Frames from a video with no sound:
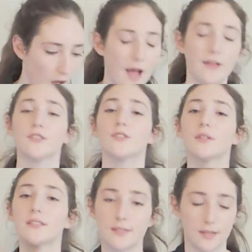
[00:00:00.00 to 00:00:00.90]
I like to do
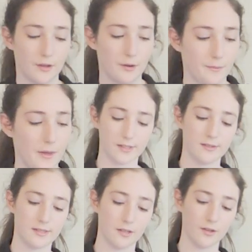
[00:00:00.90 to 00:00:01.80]
concealer.
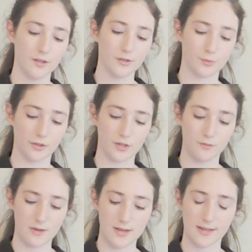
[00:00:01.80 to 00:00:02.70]
Concealer is really
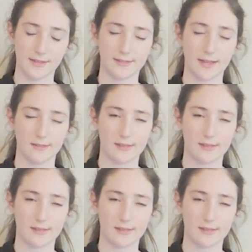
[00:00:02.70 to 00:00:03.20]
unique in the sense